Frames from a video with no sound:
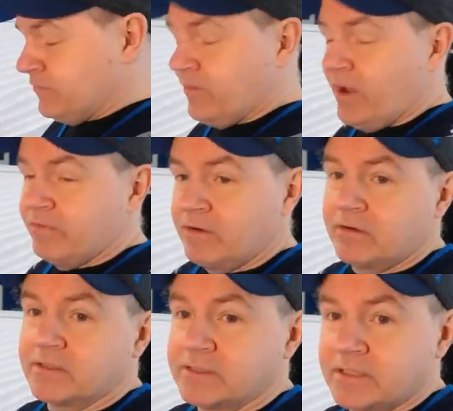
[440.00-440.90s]

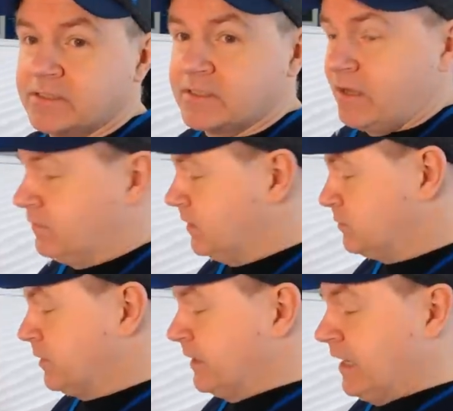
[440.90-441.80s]
500 assists now, he's
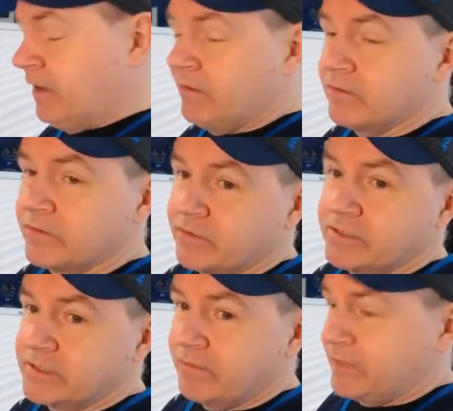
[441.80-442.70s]
played
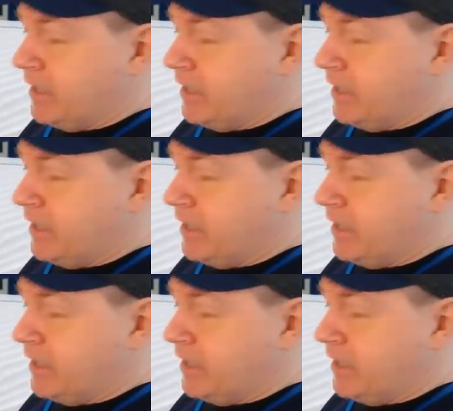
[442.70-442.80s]
937